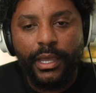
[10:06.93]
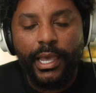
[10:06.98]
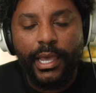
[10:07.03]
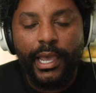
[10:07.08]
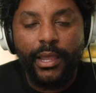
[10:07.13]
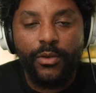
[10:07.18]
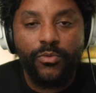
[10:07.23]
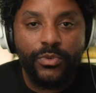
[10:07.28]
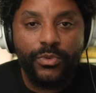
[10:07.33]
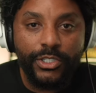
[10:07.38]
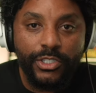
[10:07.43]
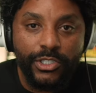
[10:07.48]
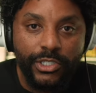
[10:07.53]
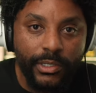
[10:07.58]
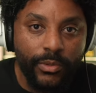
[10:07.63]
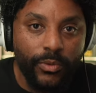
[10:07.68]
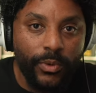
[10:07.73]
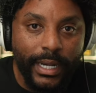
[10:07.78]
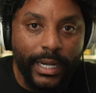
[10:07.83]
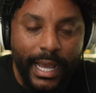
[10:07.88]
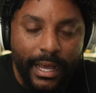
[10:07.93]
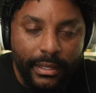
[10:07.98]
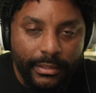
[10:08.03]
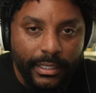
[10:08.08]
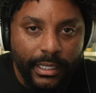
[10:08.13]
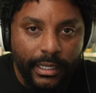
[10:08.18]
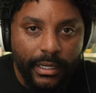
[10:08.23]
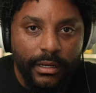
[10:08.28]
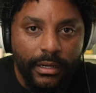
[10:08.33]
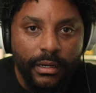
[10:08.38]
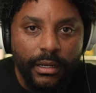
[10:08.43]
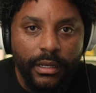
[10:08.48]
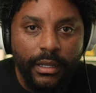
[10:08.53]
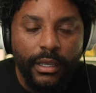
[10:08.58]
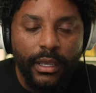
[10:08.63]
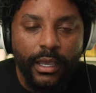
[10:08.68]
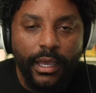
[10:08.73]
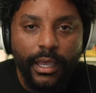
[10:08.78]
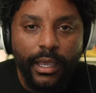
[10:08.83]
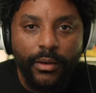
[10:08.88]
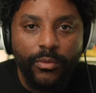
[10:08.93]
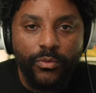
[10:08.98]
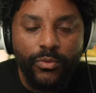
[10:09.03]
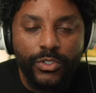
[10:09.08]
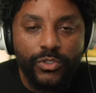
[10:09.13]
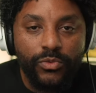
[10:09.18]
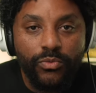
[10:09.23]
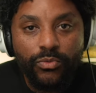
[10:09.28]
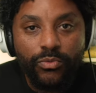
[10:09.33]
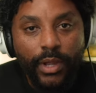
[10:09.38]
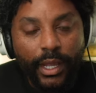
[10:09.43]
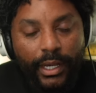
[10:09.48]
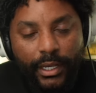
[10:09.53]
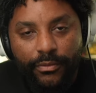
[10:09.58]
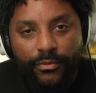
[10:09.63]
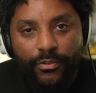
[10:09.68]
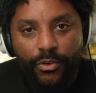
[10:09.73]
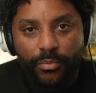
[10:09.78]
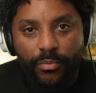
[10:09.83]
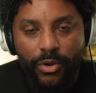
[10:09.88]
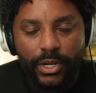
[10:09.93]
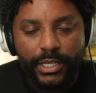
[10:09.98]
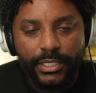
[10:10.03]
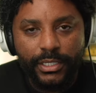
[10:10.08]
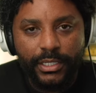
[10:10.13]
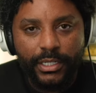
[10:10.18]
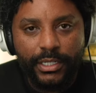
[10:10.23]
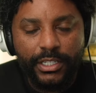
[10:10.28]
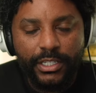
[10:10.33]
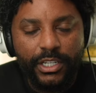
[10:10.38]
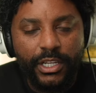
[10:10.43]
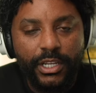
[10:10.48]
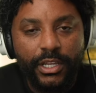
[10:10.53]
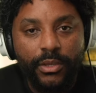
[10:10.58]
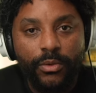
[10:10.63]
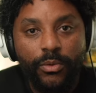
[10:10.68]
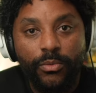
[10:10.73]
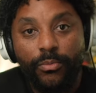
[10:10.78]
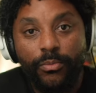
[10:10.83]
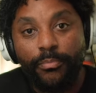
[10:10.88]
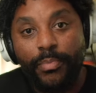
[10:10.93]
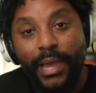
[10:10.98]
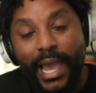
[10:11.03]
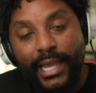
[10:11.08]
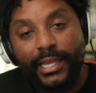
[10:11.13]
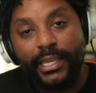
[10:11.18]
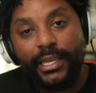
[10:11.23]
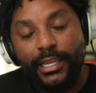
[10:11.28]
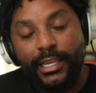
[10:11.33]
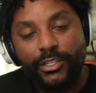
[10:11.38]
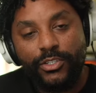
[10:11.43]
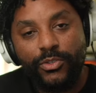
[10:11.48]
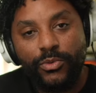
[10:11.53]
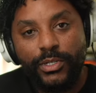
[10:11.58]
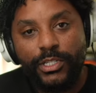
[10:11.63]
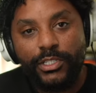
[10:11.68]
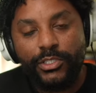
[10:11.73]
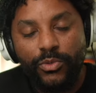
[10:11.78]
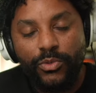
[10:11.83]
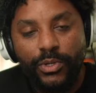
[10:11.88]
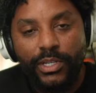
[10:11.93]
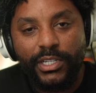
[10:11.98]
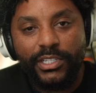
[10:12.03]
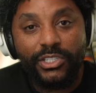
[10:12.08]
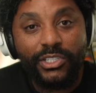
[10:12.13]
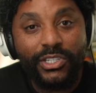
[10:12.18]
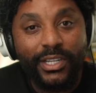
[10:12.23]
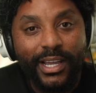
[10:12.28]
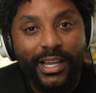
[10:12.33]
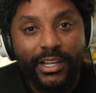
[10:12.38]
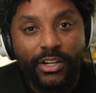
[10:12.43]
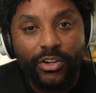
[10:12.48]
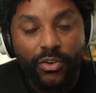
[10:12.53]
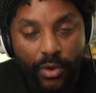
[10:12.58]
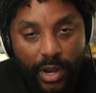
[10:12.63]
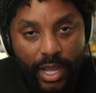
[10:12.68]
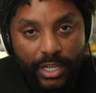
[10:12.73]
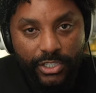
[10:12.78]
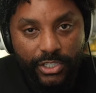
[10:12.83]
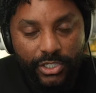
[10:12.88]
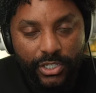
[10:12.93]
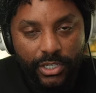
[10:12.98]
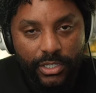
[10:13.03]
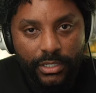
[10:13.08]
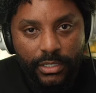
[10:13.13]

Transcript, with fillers: And when she went out there and was running for president back in 2020, she got crushed,